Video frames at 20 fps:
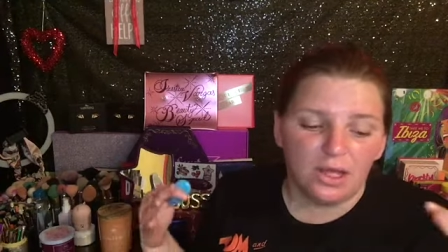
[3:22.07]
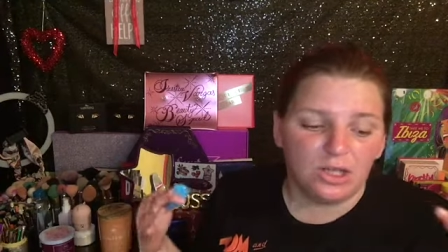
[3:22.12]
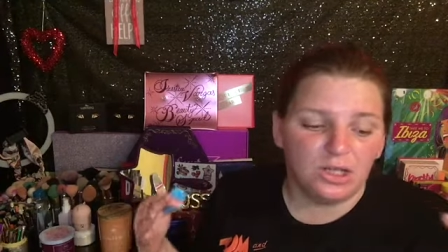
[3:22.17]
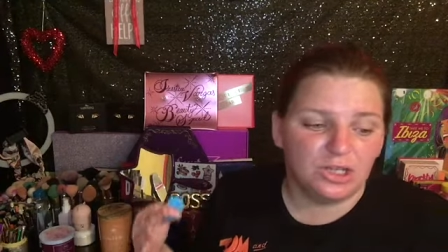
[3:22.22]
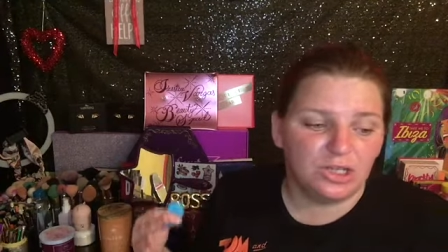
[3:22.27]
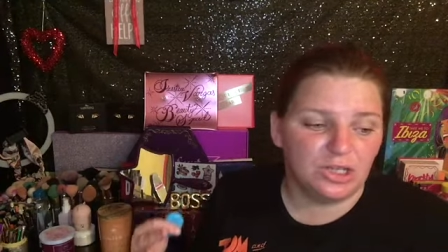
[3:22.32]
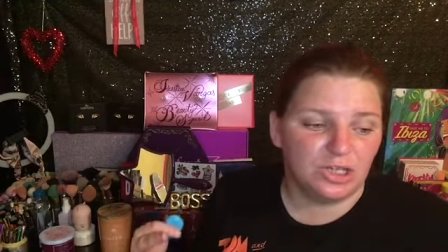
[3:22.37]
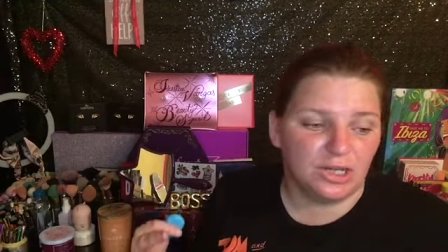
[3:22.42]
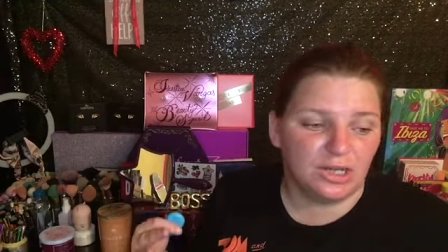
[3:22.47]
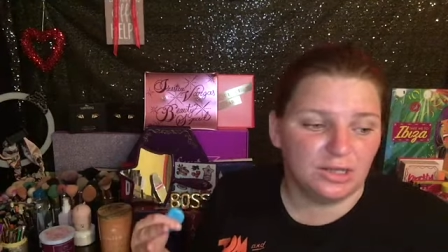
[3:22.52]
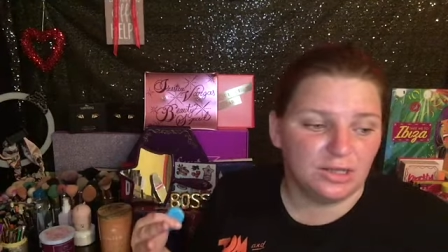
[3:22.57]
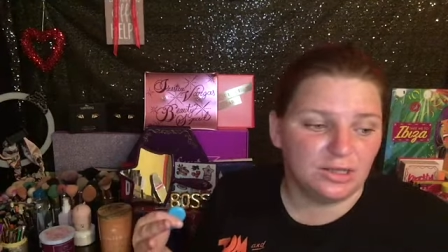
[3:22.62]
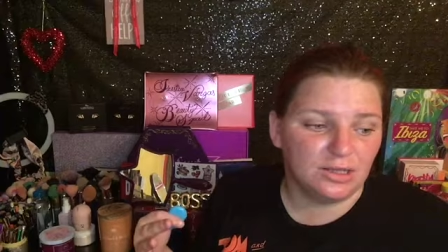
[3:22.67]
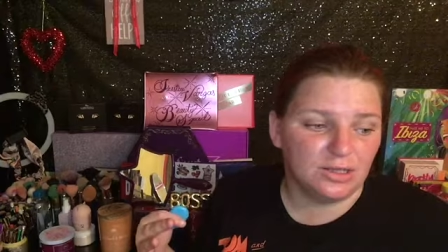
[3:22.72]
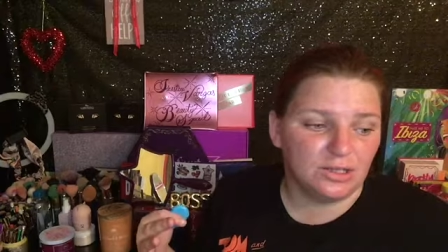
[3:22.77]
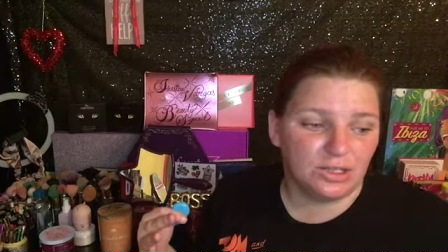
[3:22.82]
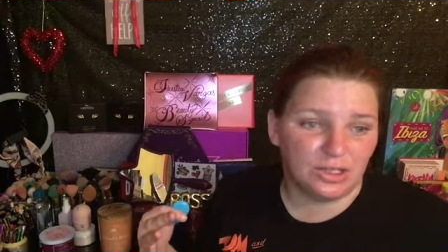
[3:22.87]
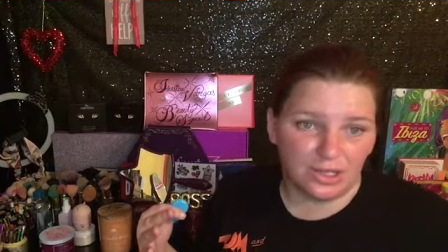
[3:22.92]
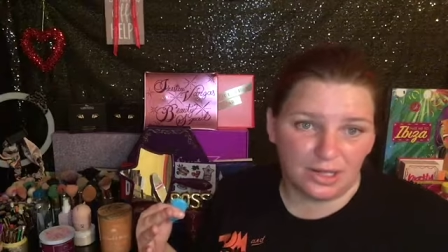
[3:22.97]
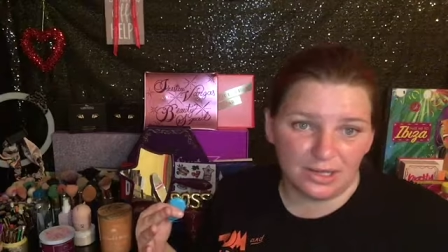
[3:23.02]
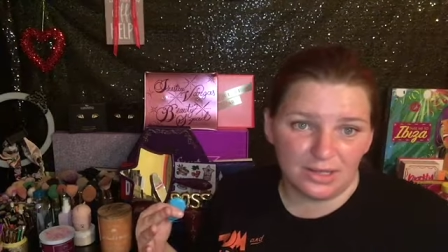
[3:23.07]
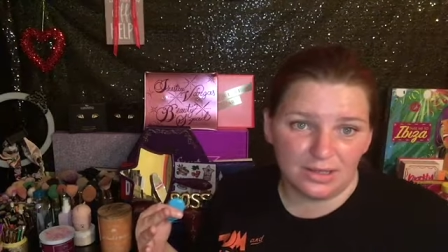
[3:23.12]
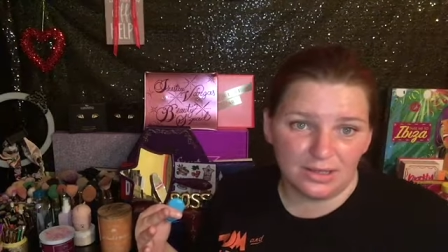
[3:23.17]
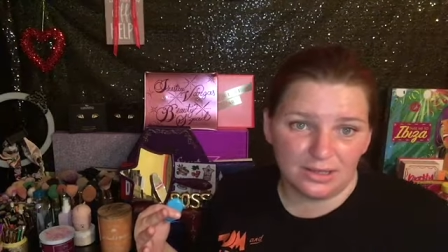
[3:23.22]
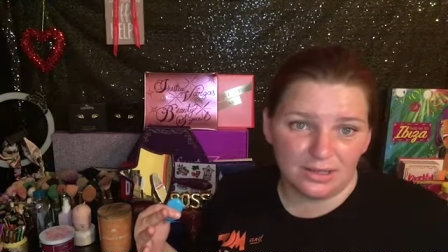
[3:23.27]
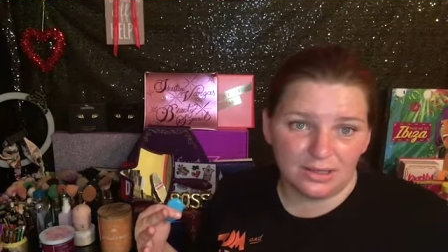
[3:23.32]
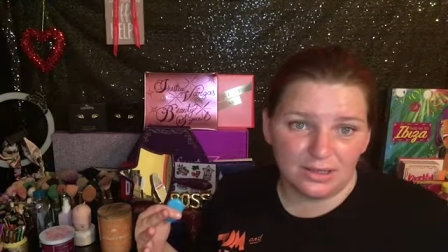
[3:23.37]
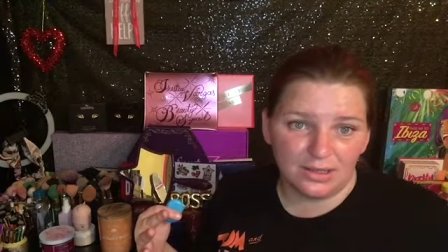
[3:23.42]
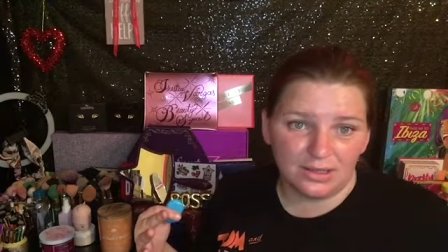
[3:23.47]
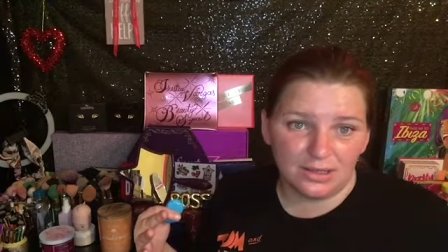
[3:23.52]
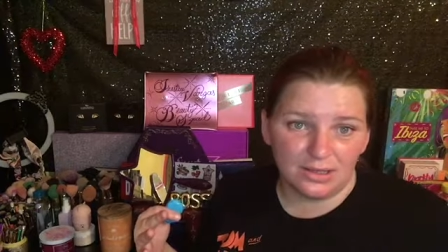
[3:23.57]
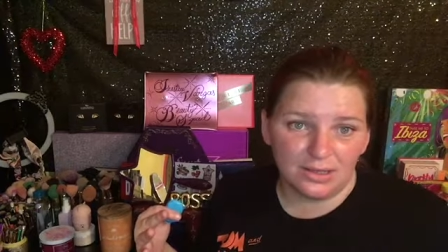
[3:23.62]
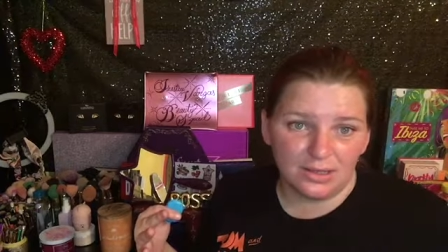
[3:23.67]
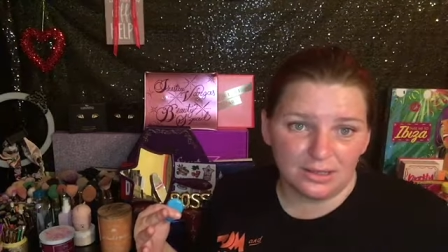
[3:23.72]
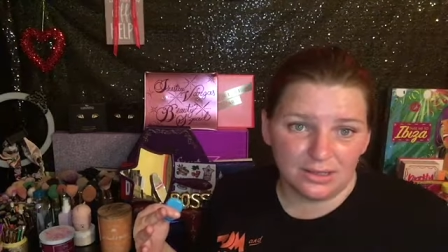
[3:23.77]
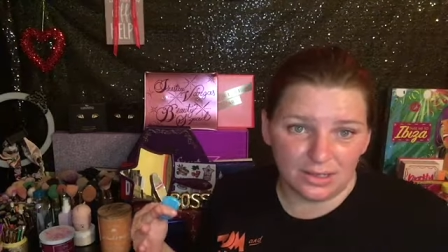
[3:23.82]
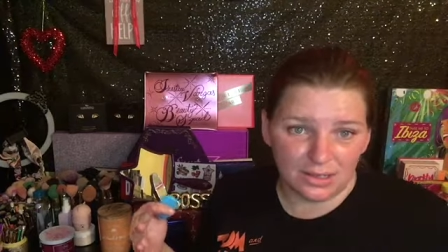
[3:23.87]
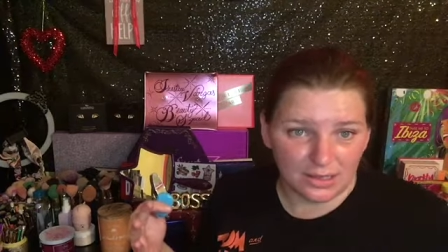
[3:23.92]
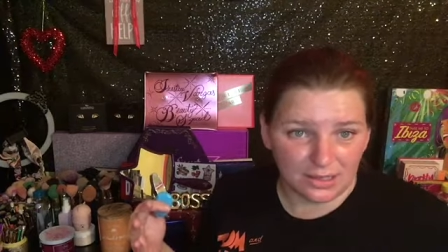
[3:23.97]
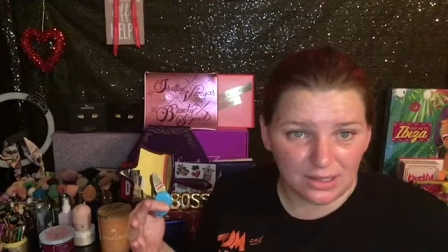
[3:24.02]
Jess, Jess,
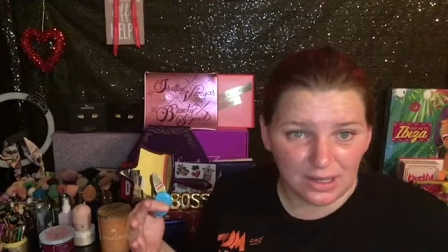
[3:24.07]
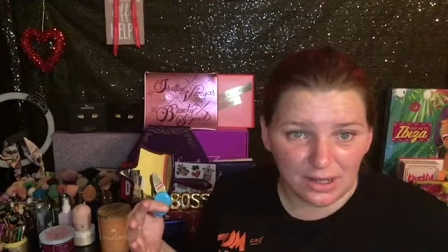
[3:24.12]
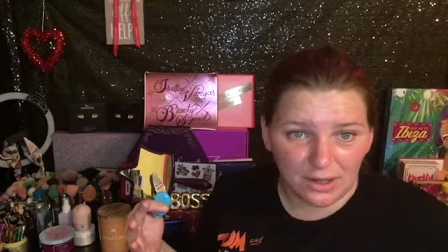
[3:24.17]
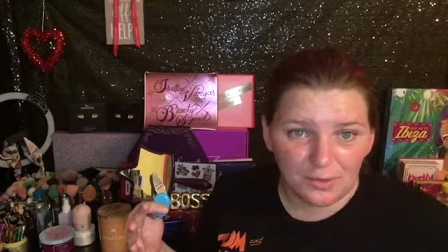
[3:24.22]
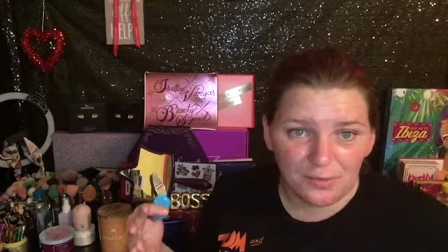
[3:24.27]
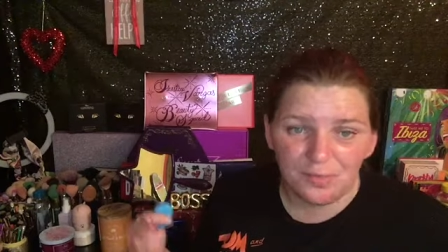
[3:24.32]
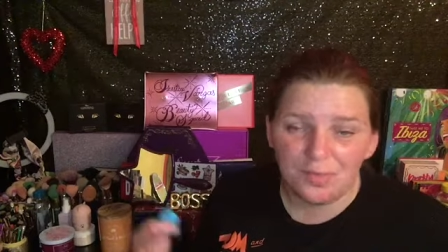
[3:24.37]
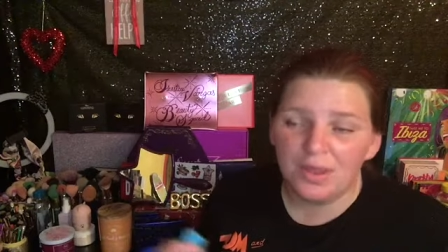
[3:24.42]
Jessica,